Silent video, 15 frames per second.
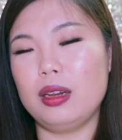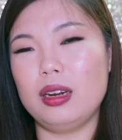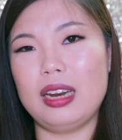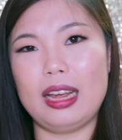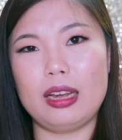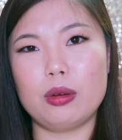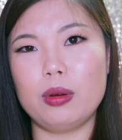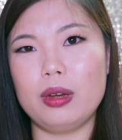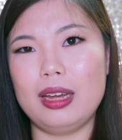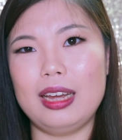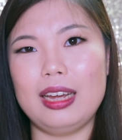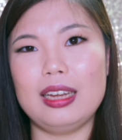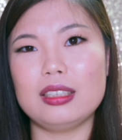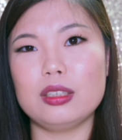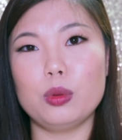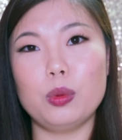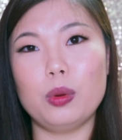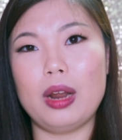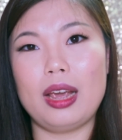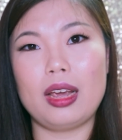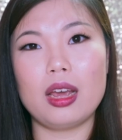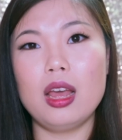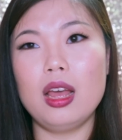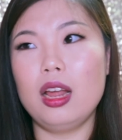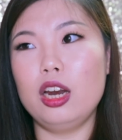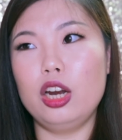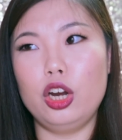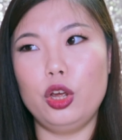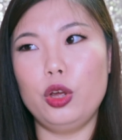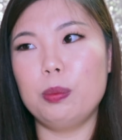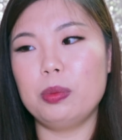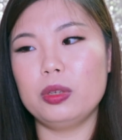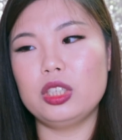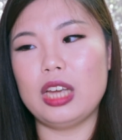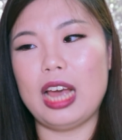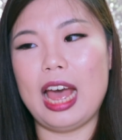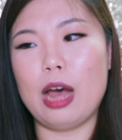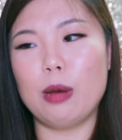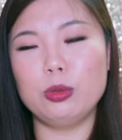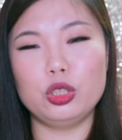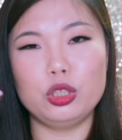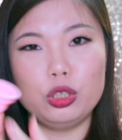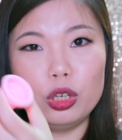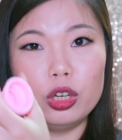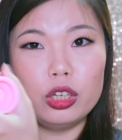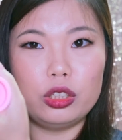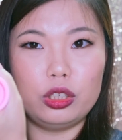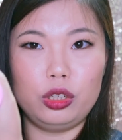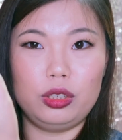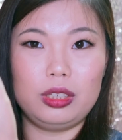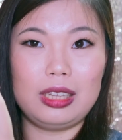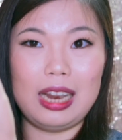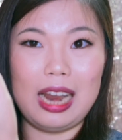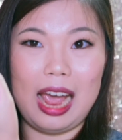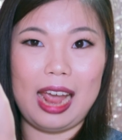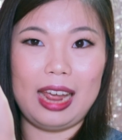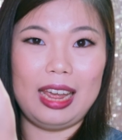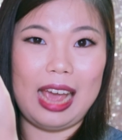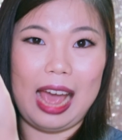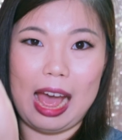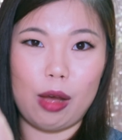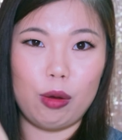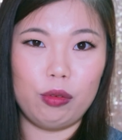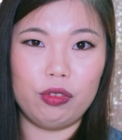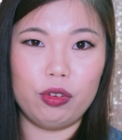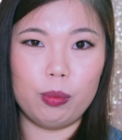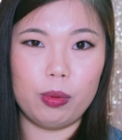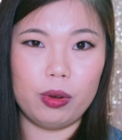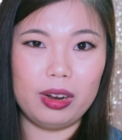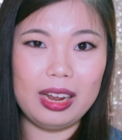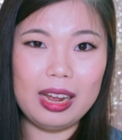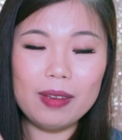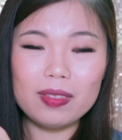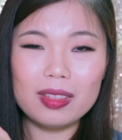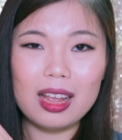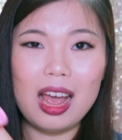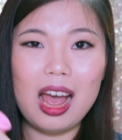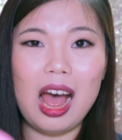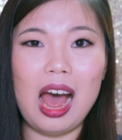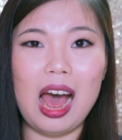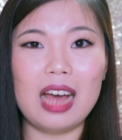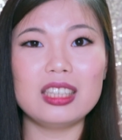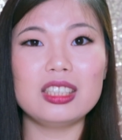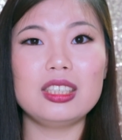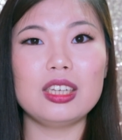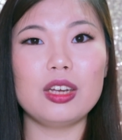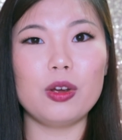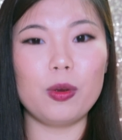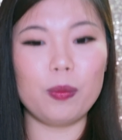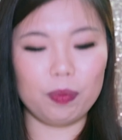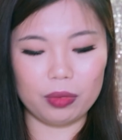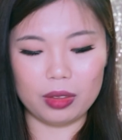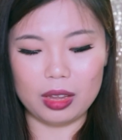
liquid or like lube to help you to slide out of your body. And so